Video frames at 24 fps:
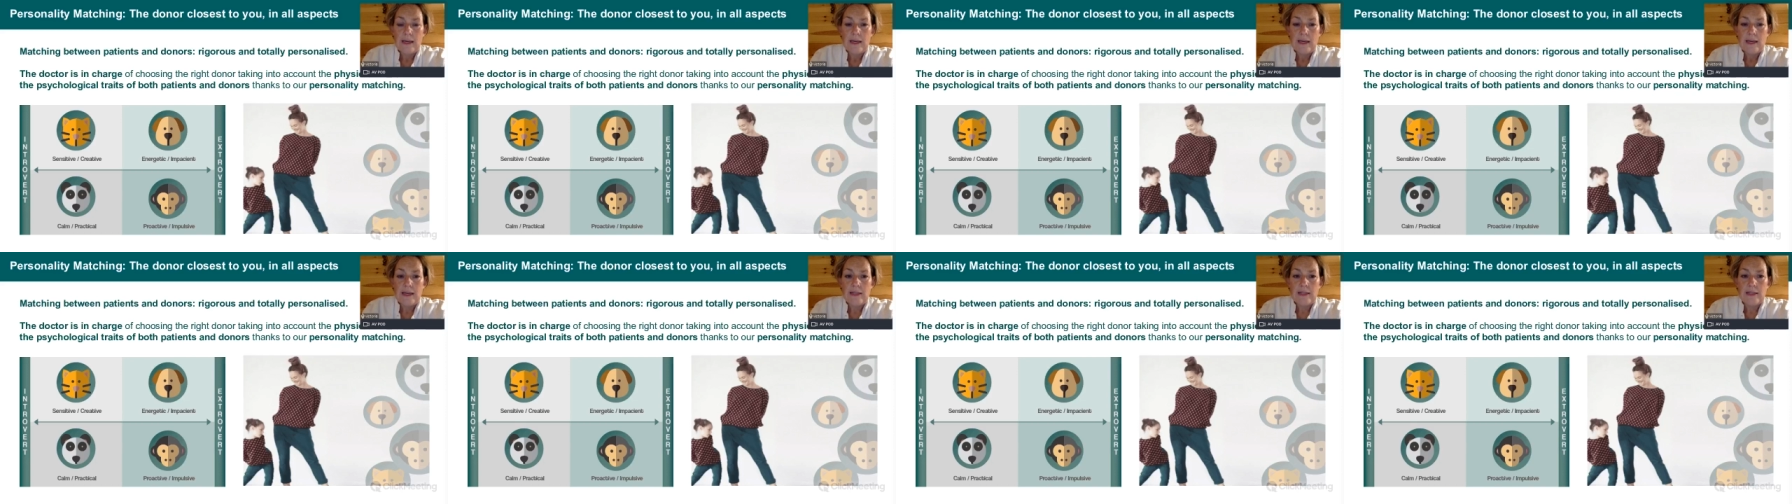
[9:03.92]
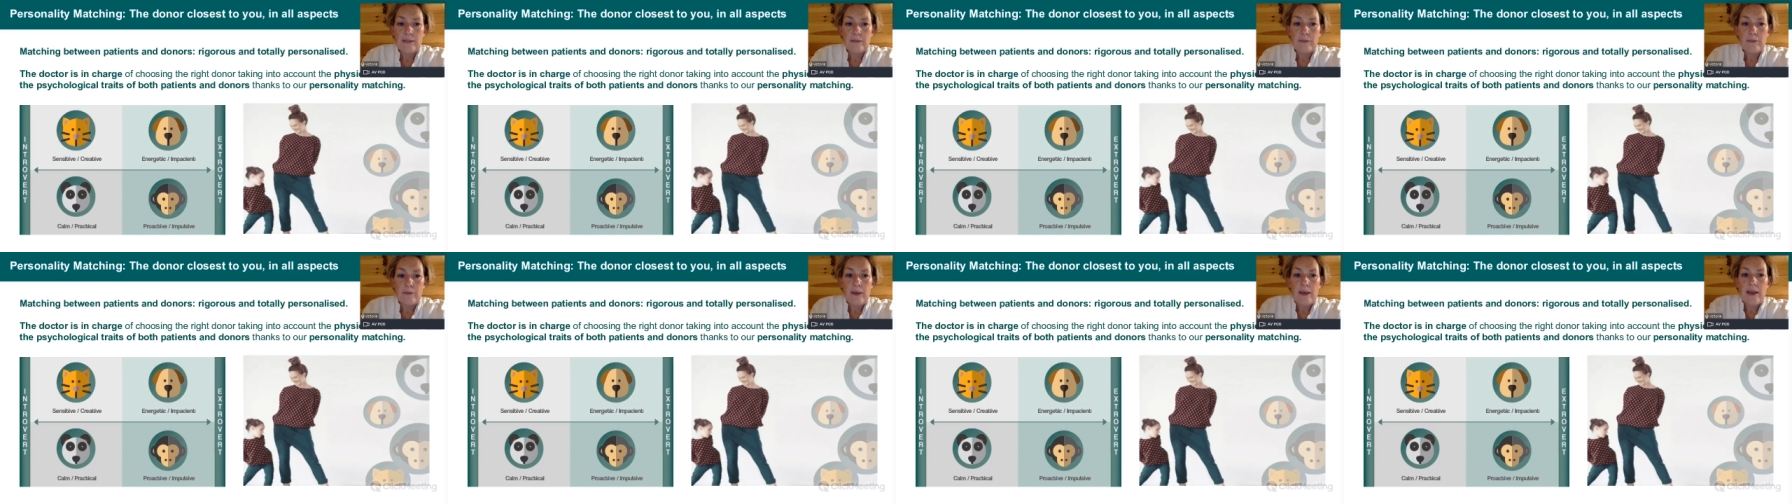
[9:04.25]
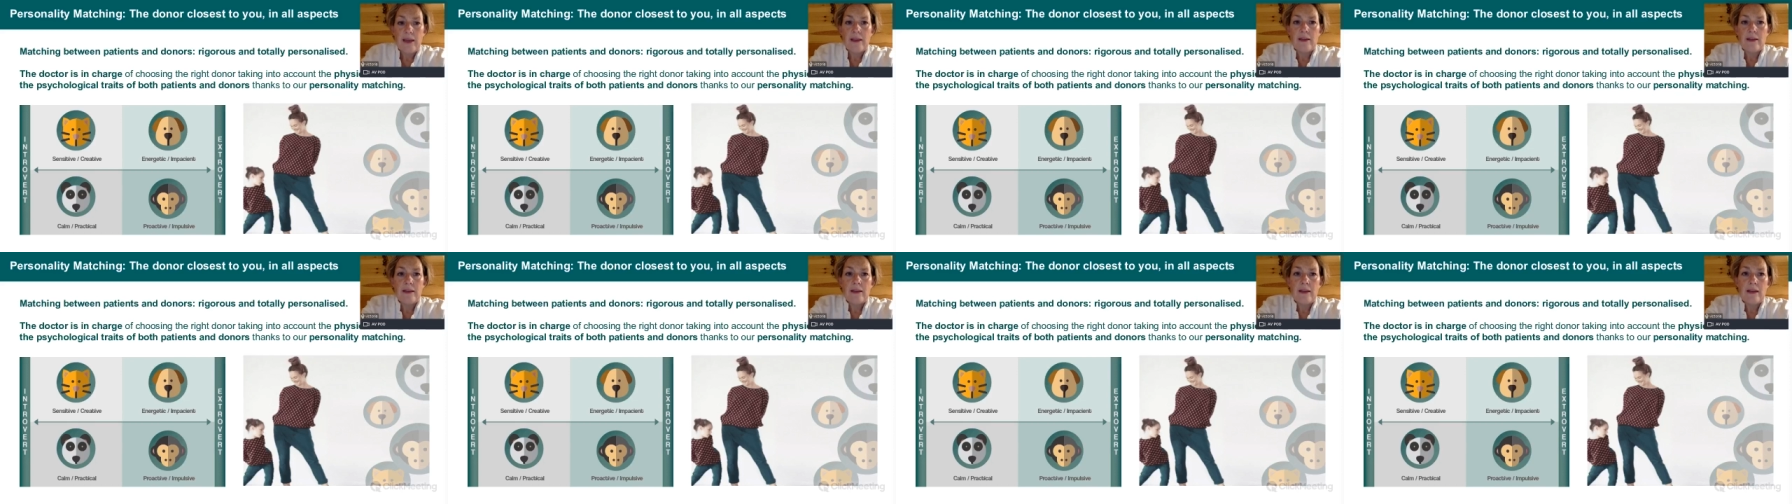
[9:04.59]
In
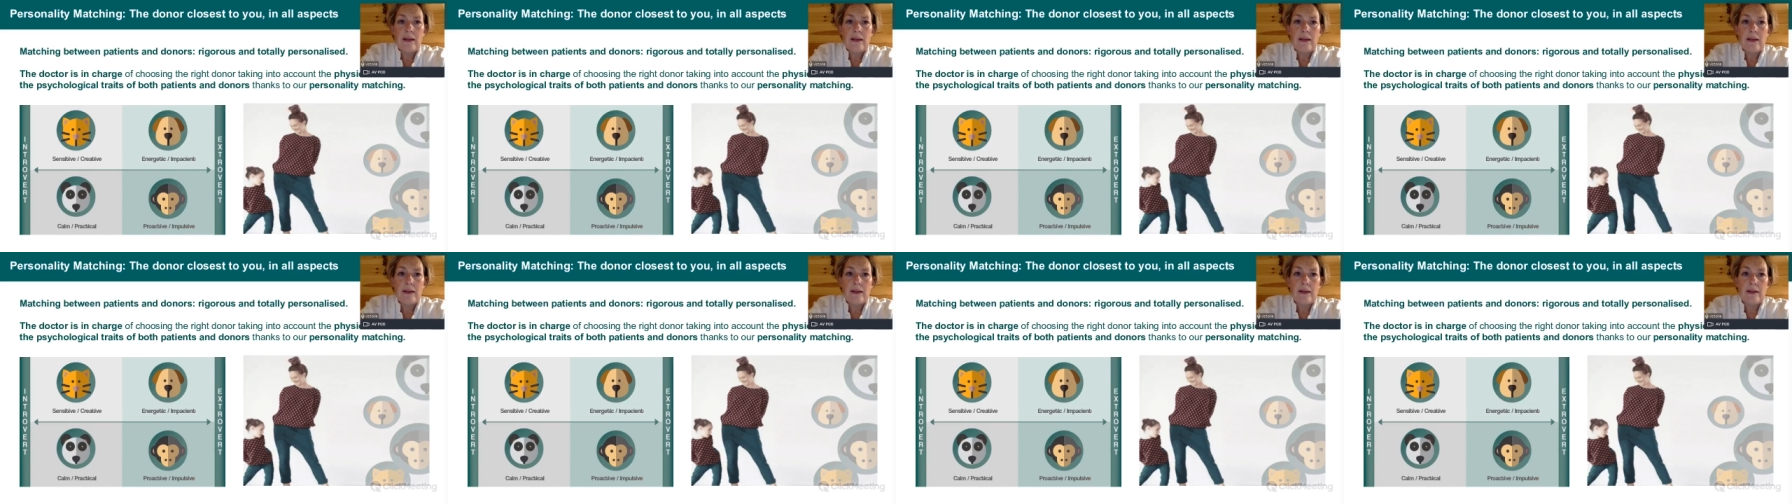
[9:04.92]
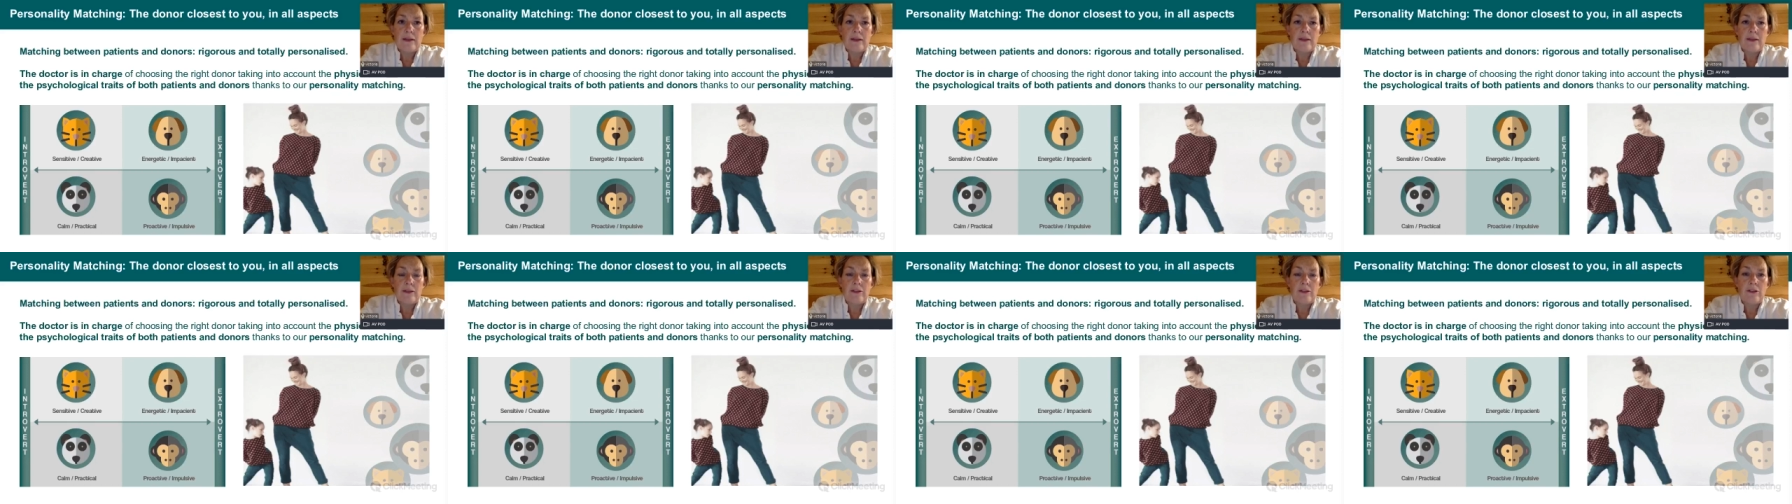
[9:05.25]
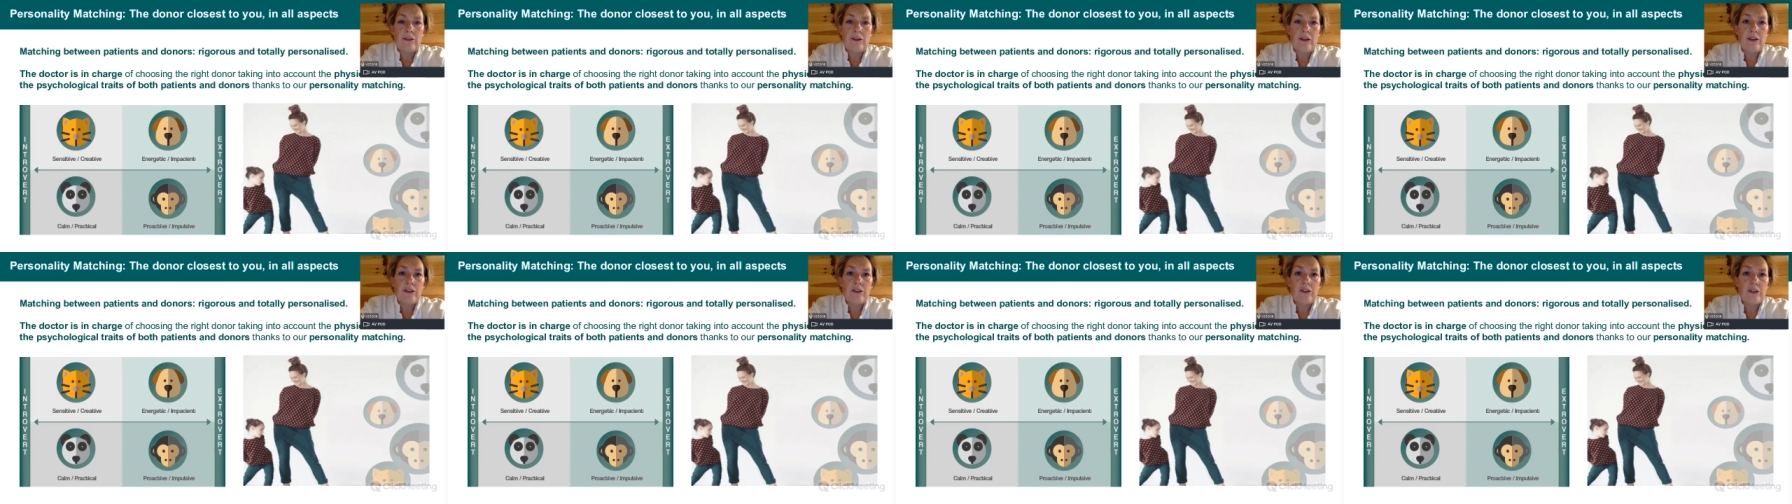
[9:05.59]
Spain, uh,
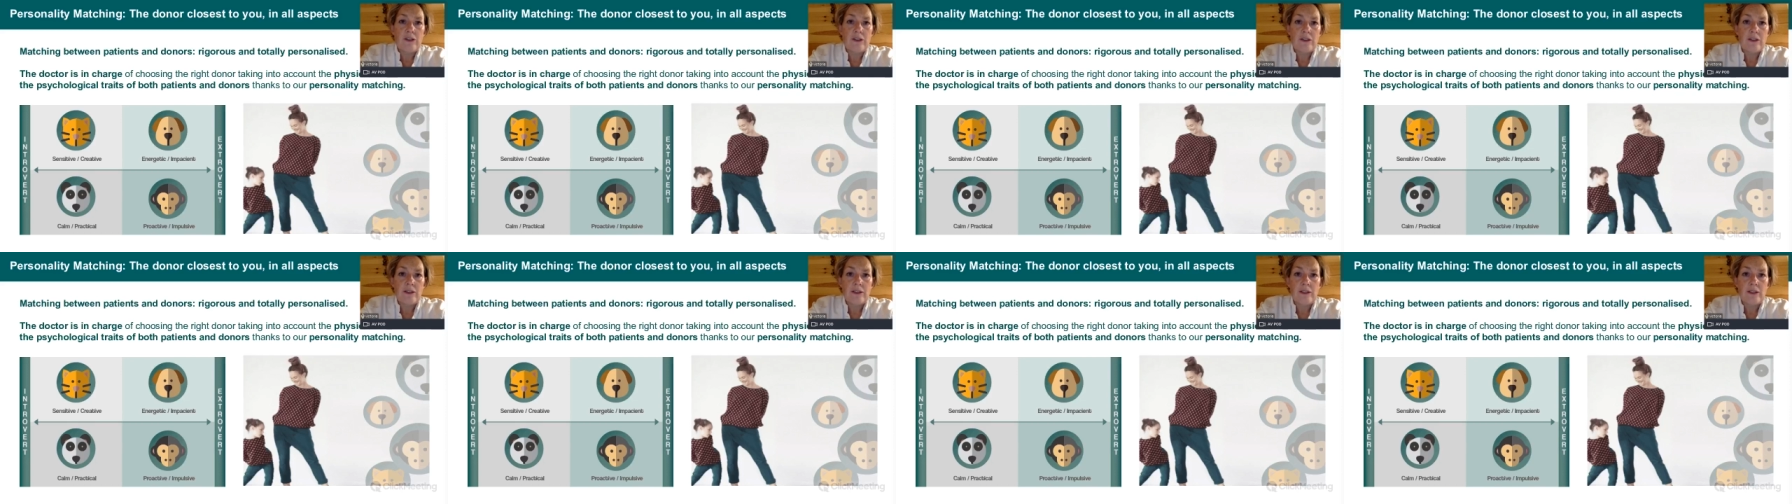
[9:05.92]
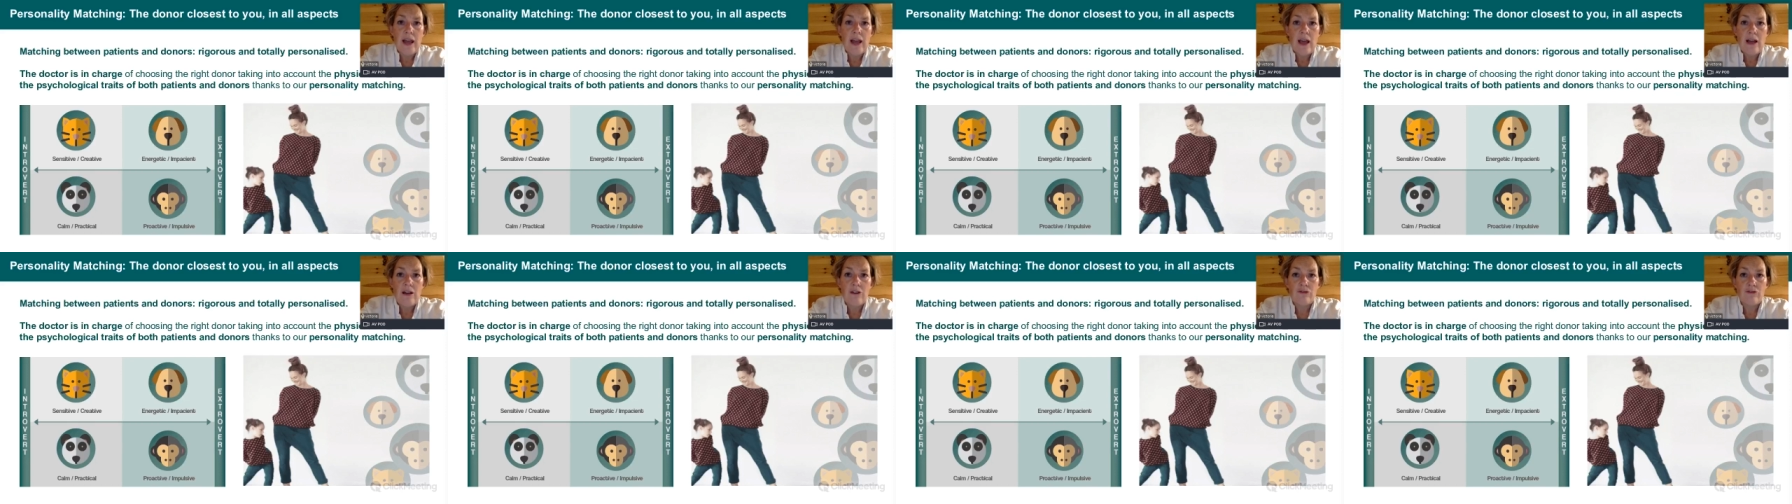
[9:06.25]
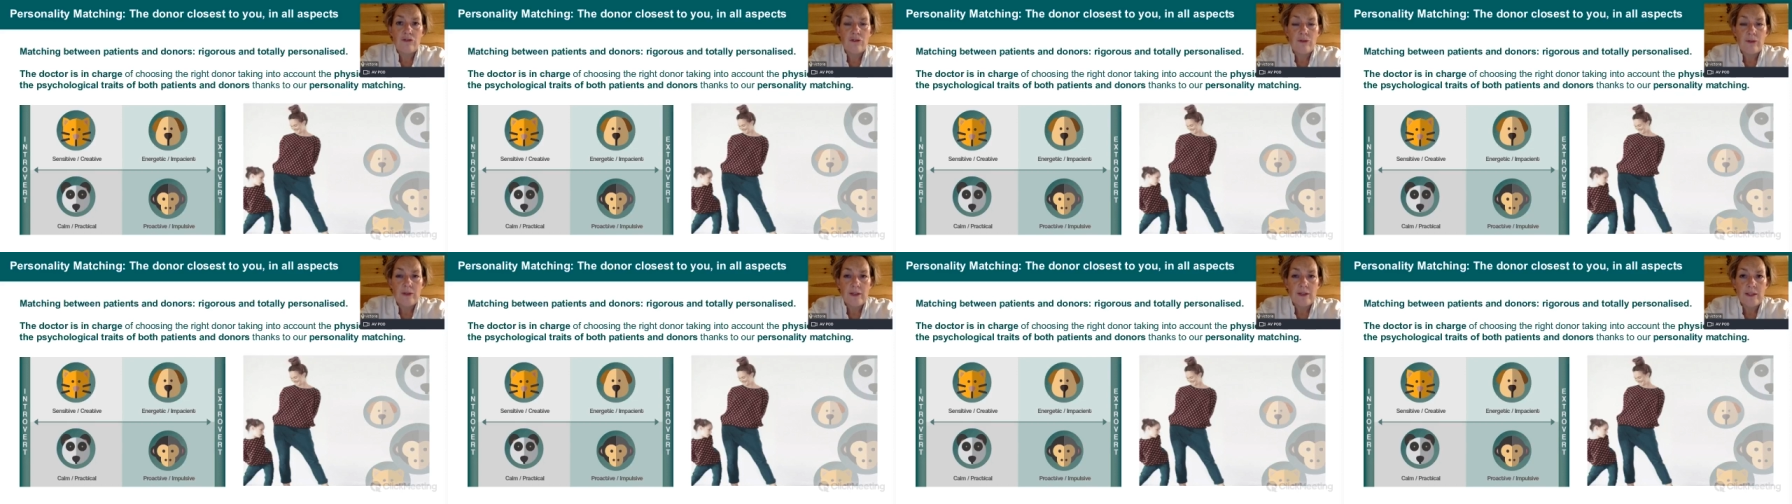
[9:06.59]
donation is an
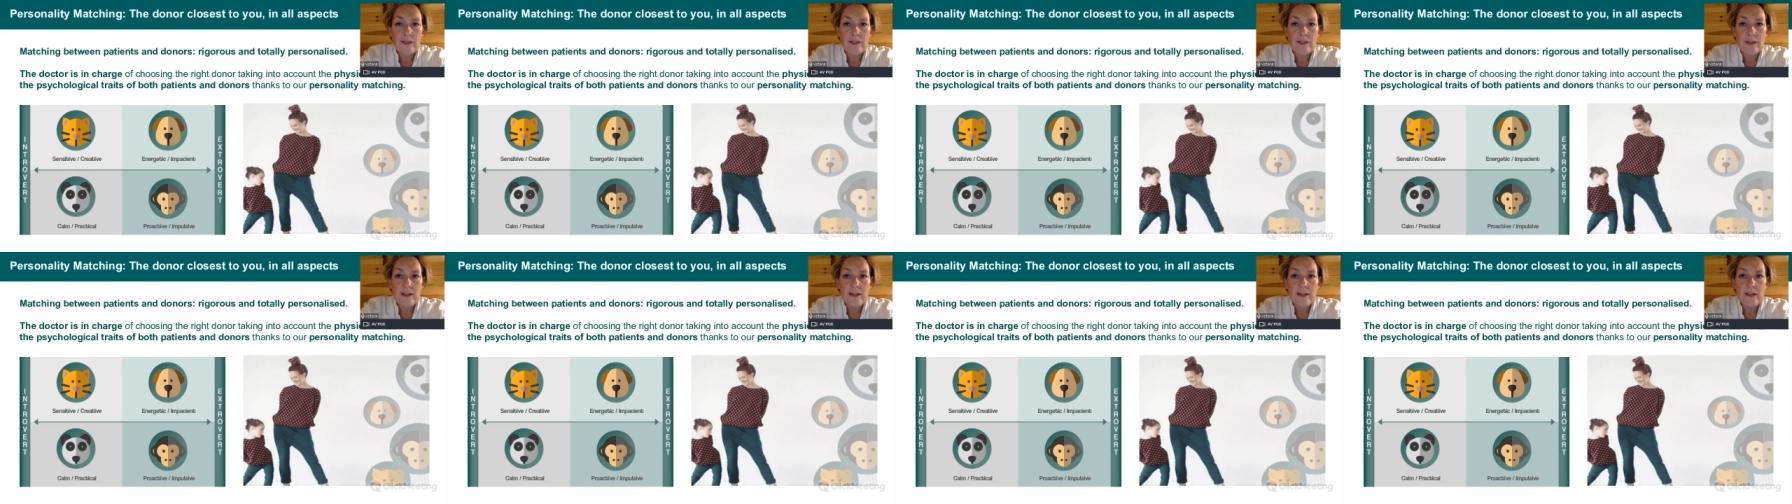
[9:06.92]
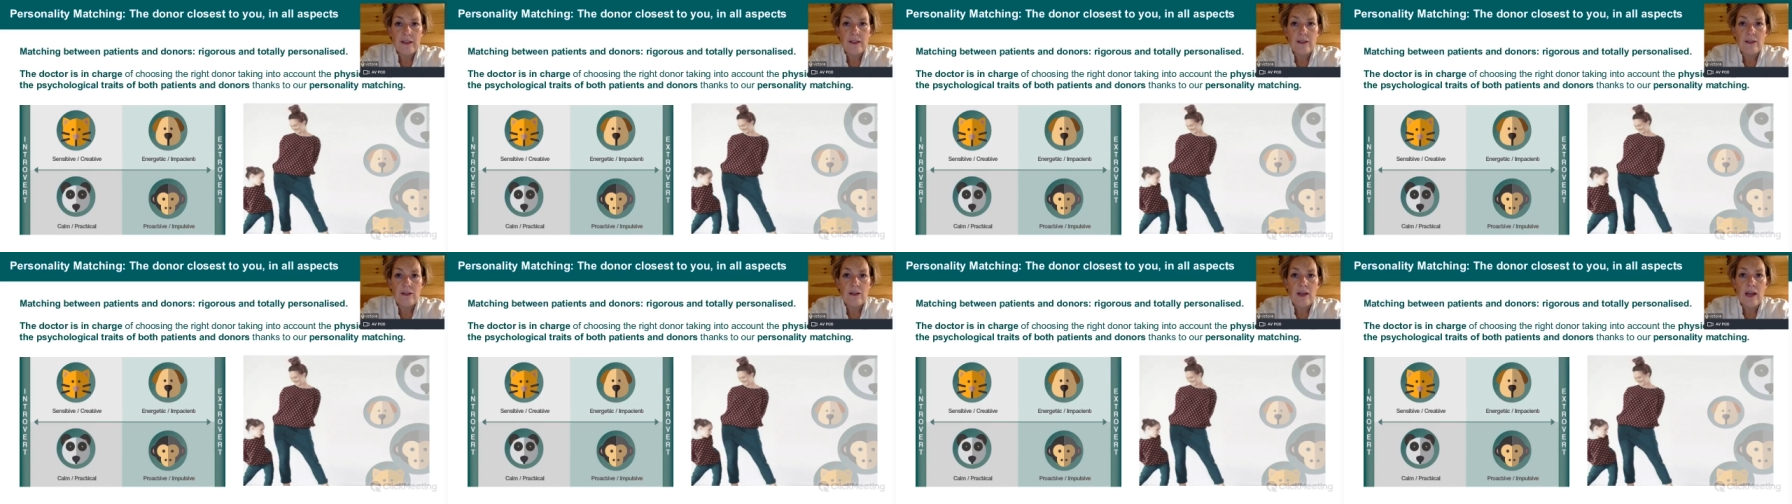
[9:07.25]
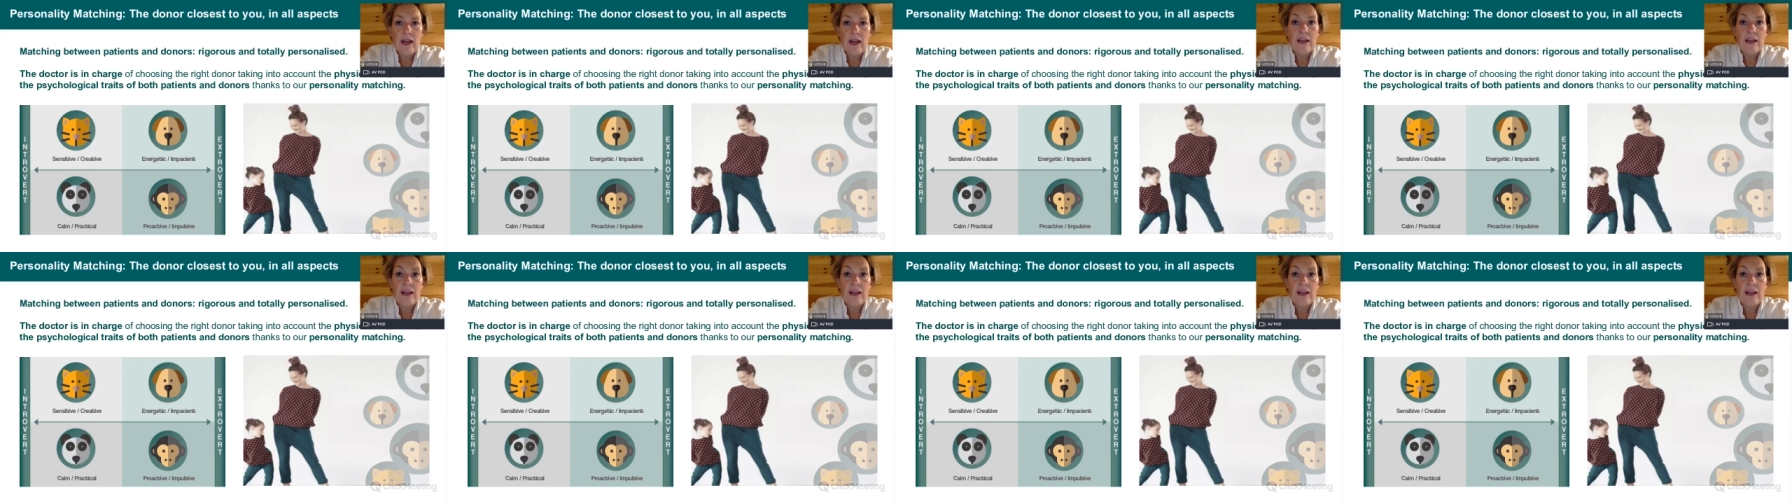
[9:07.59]
altruistic and,